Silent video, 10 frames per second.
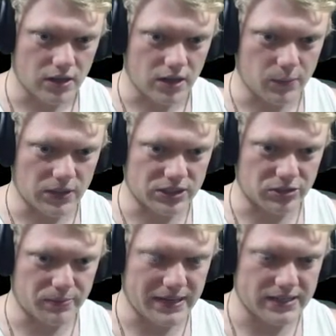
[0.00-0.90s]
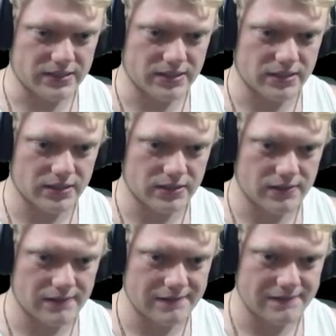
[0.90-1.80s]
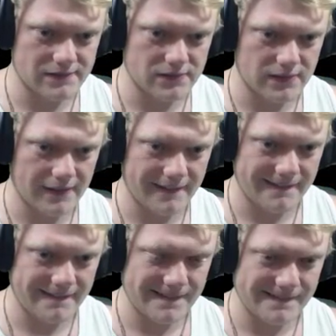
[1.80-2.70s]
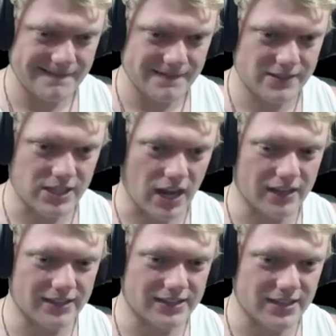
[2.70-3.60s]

I'll watch underpass. Blue, it's up to you to save me. Solid,